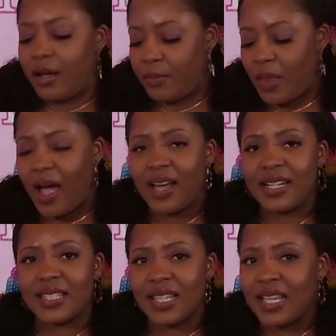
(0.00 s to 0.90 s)

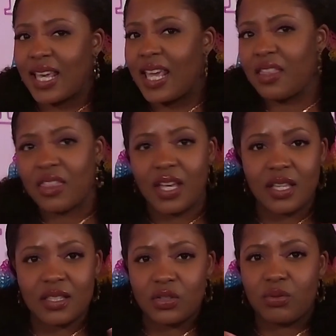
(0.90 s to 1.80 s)
honestly key things
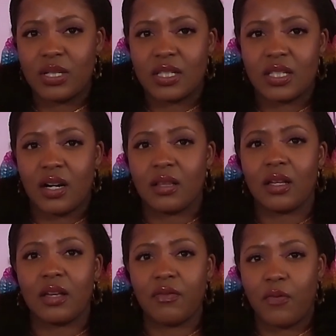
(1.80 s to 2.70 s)
that you need to start
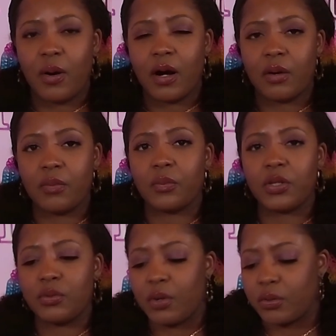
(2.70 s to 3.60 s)
looking for when you
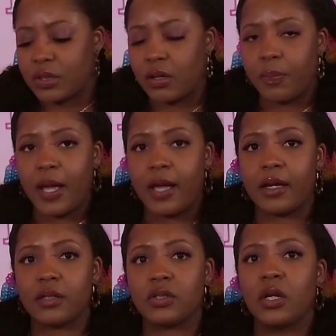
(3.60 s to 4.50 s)
go to your
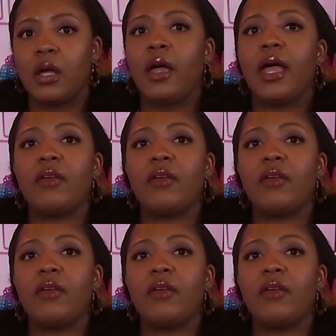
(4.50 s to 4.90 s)
page. If